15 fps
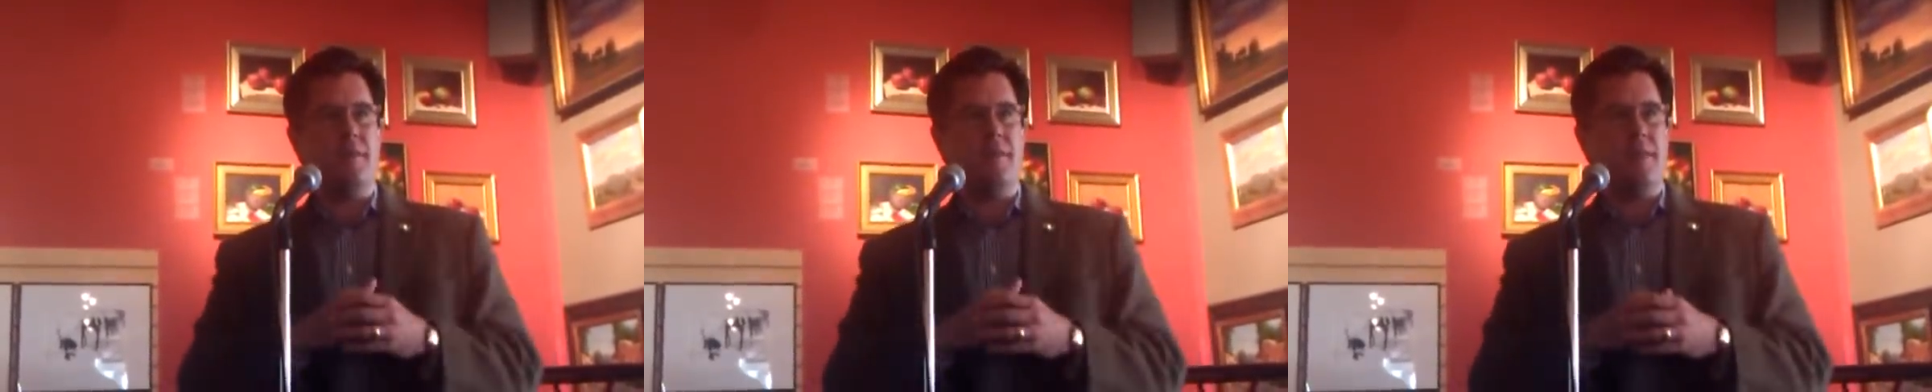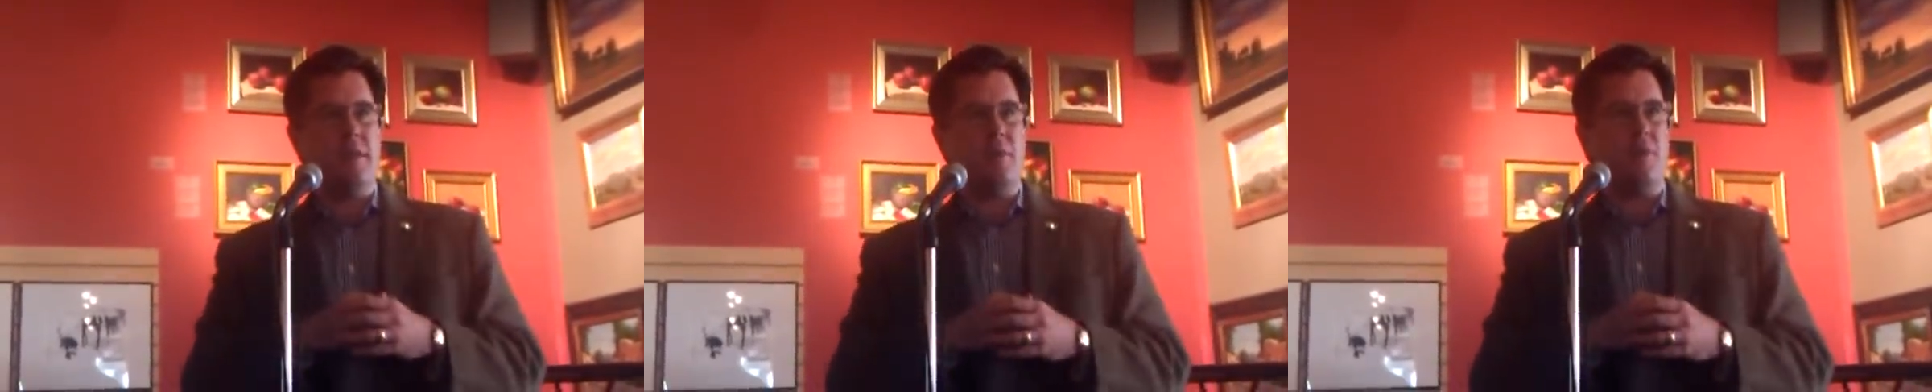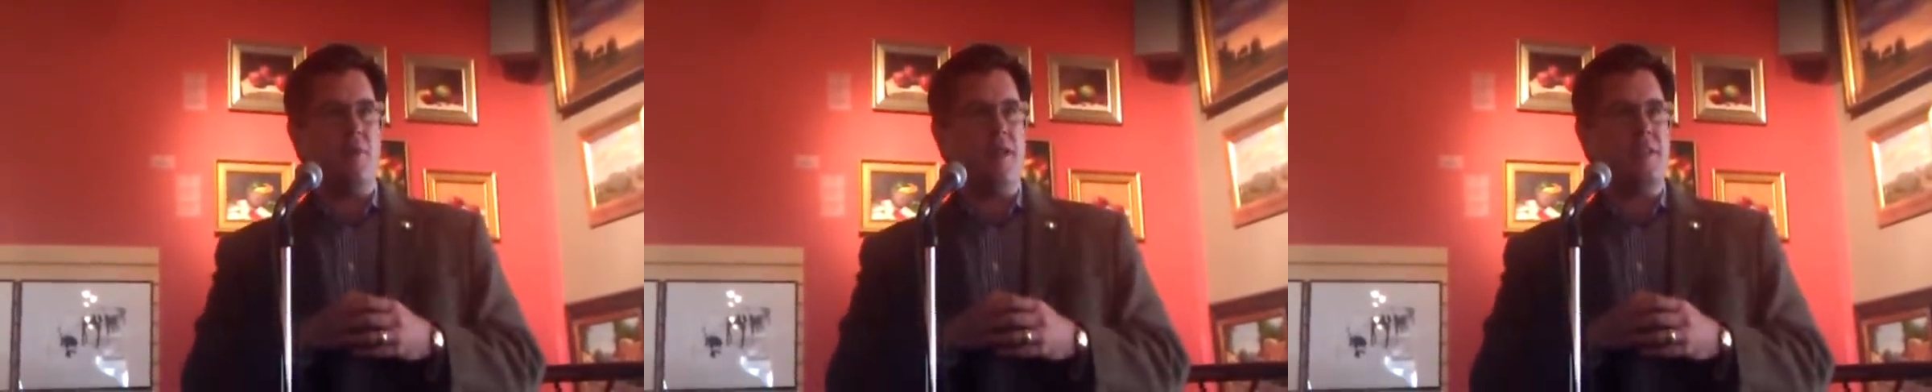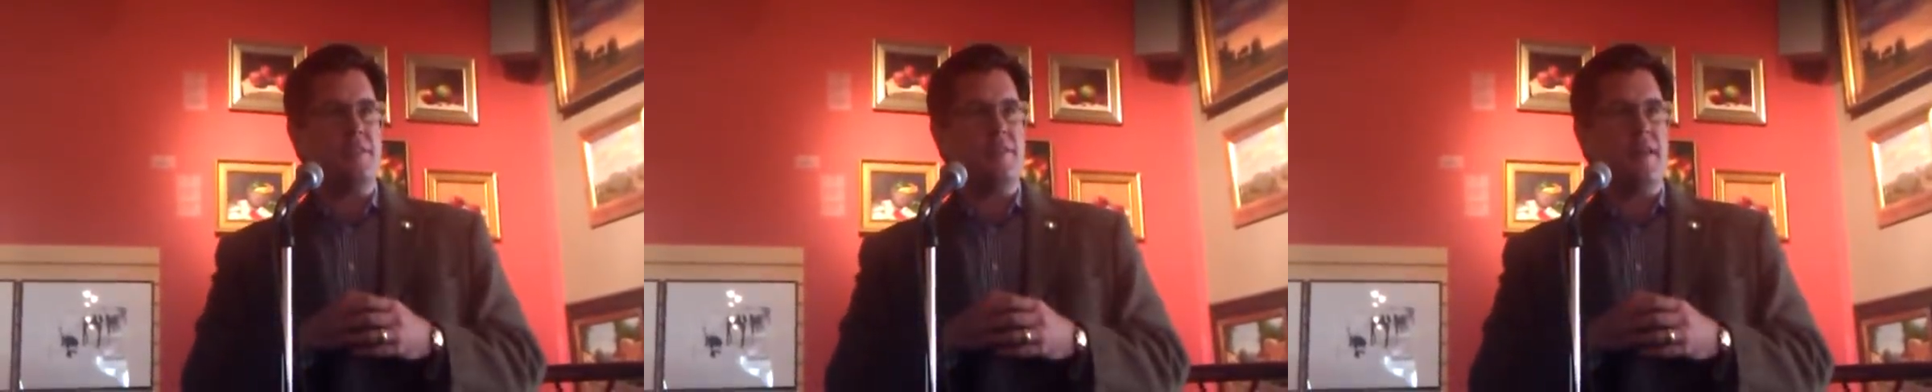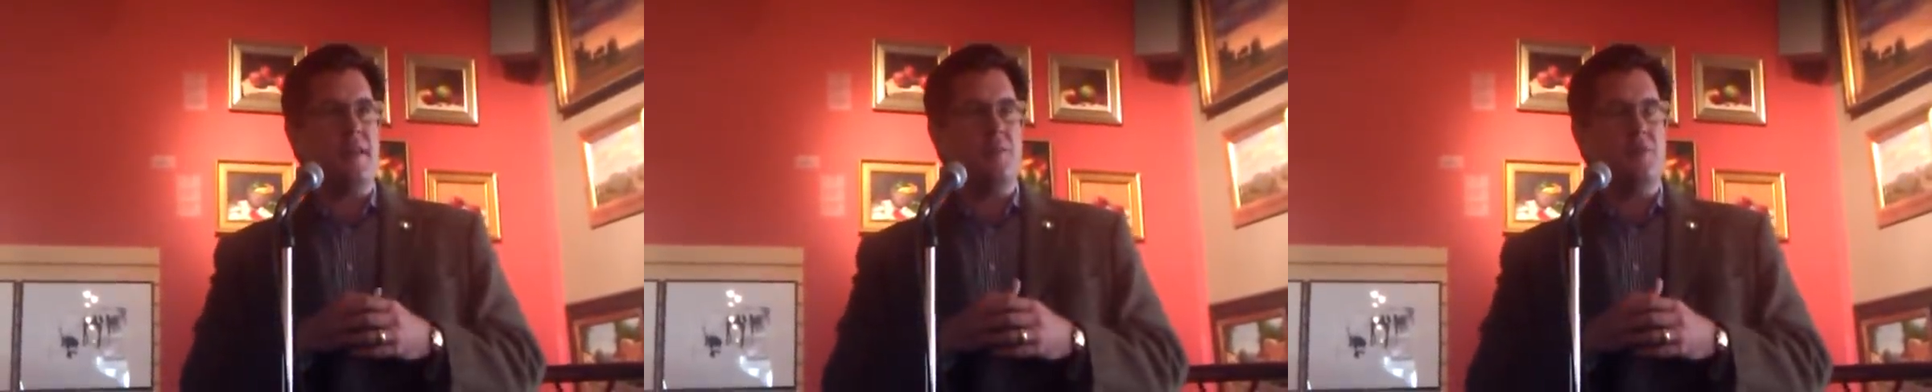the Democrats have
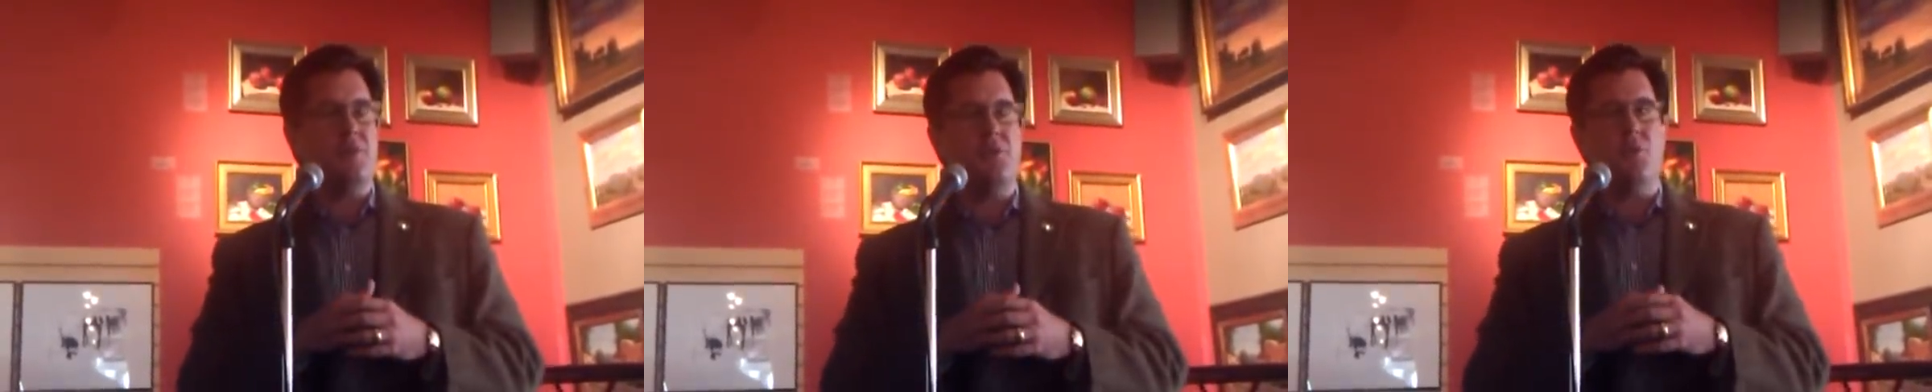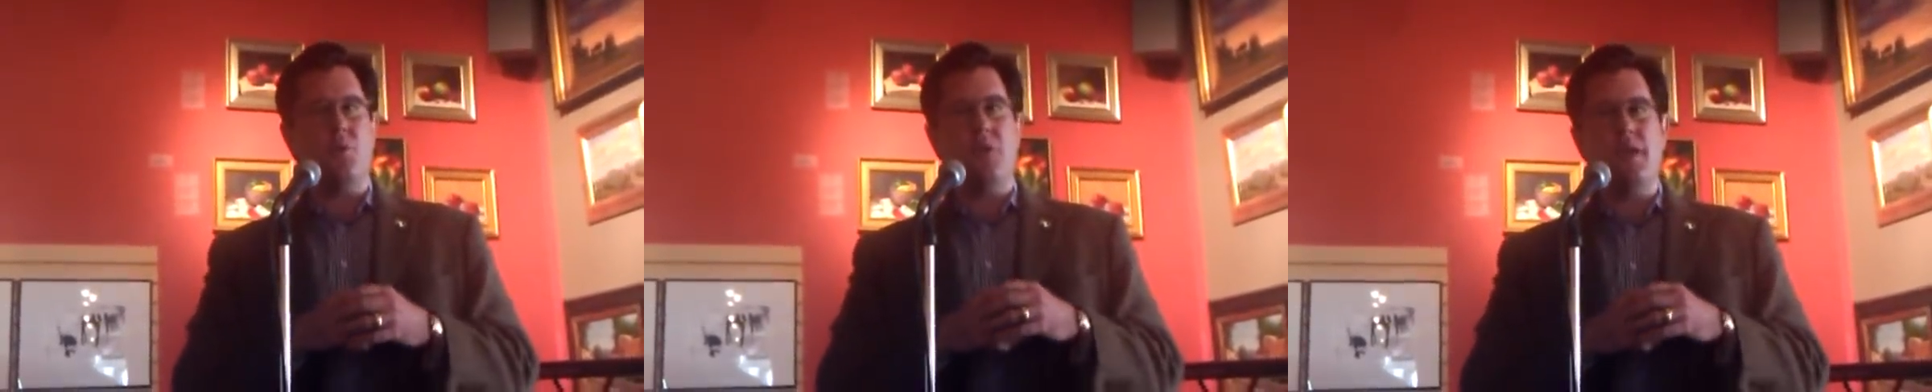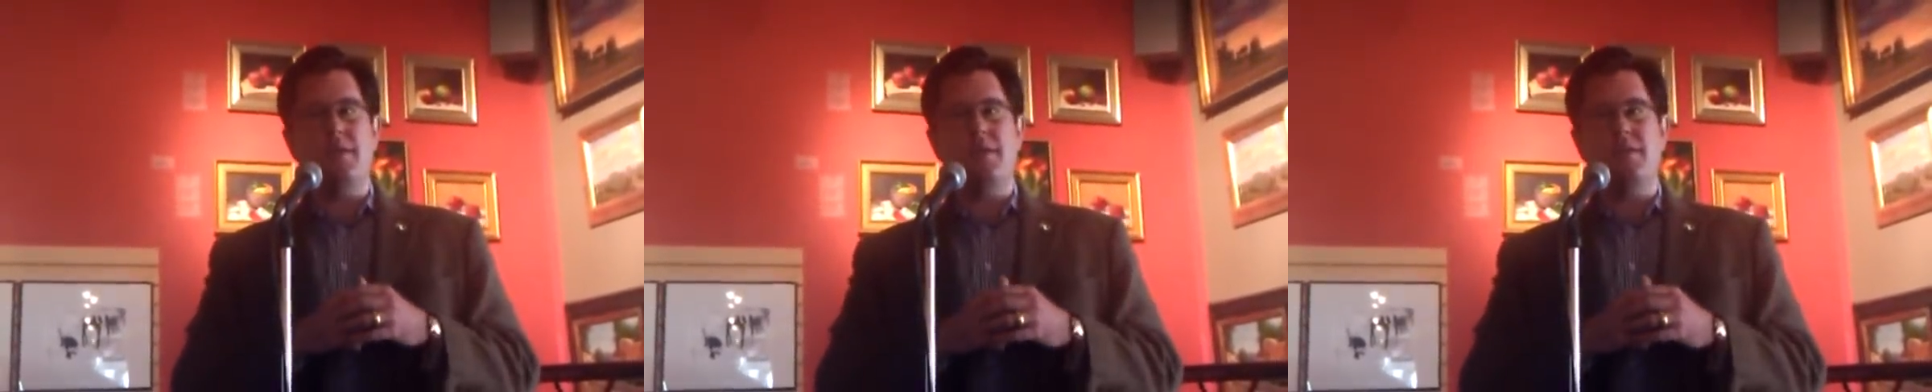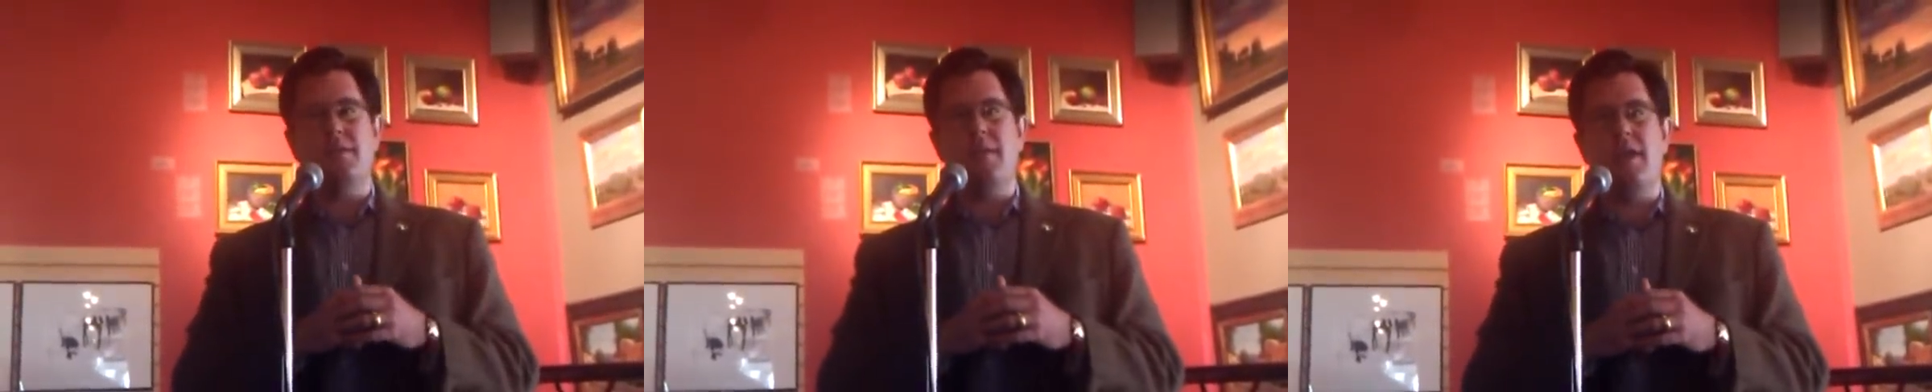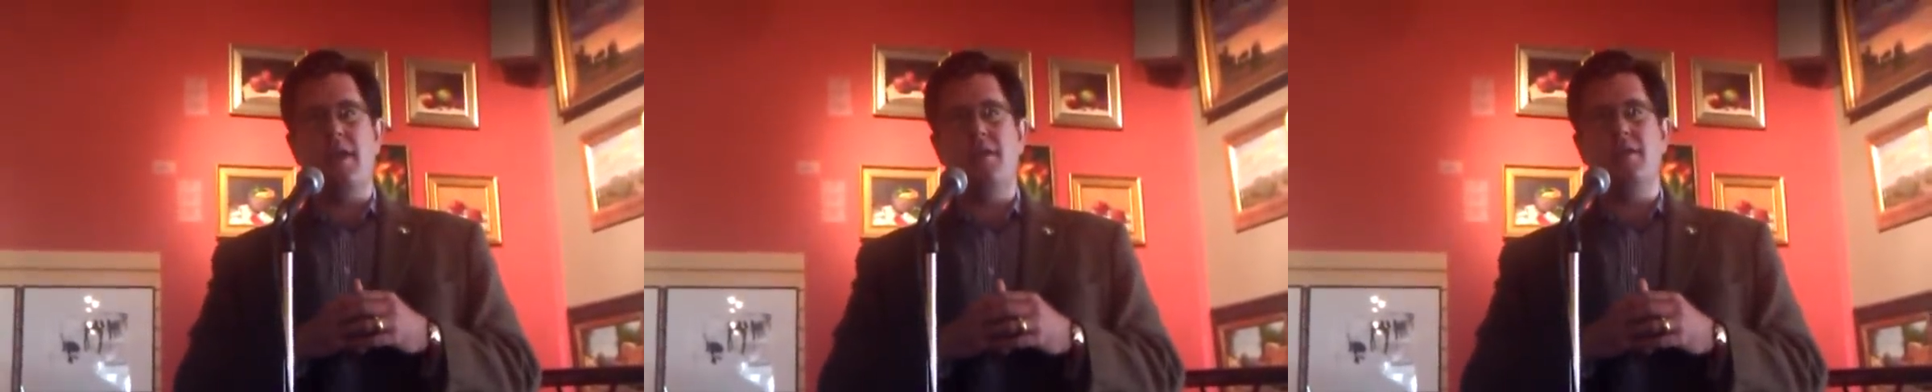had a majority in the State